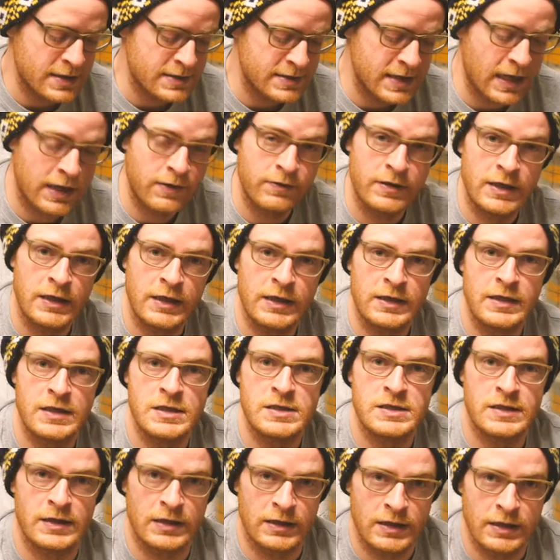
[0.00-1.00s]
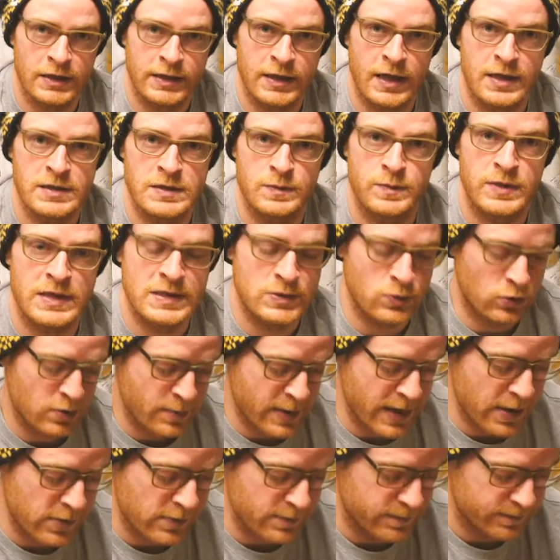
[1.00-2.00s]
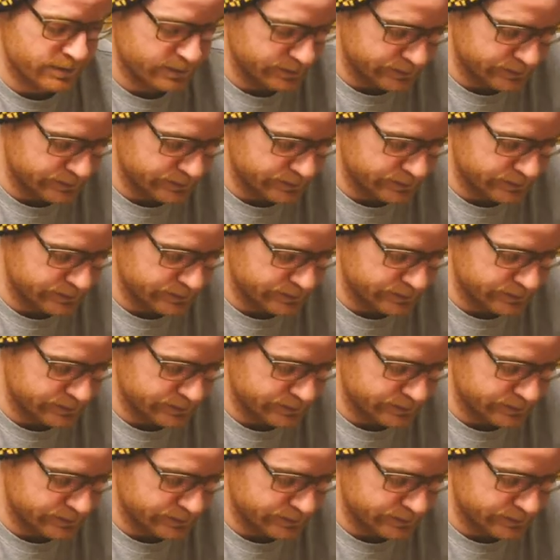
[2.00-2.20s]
secondary conditioning that cask is all about.